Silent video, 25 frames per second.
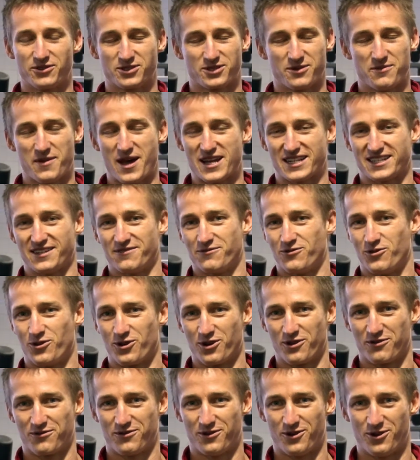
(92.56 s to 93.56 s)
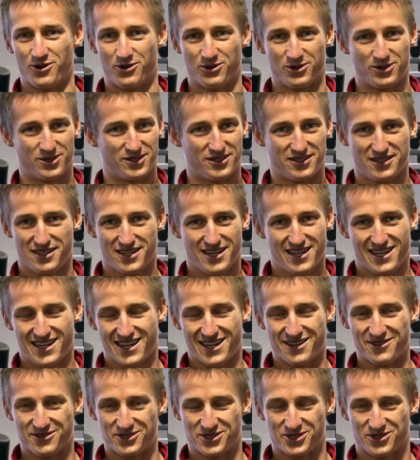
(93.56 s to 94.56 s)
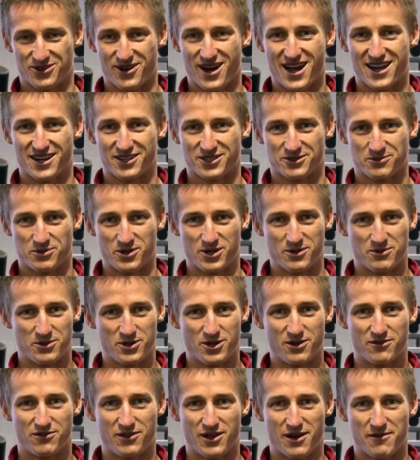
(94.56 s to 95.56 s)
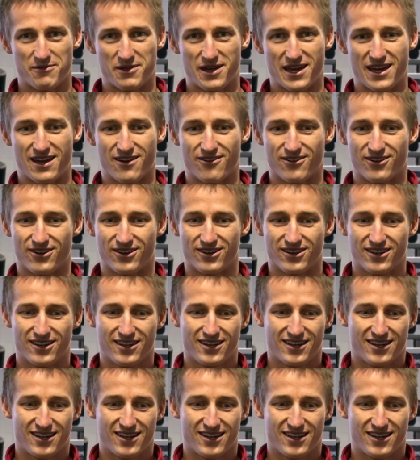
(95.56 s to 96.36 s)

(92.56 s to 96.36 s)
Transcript: it was a massive waterfall, and it was great. It was pretty beautiful up there, and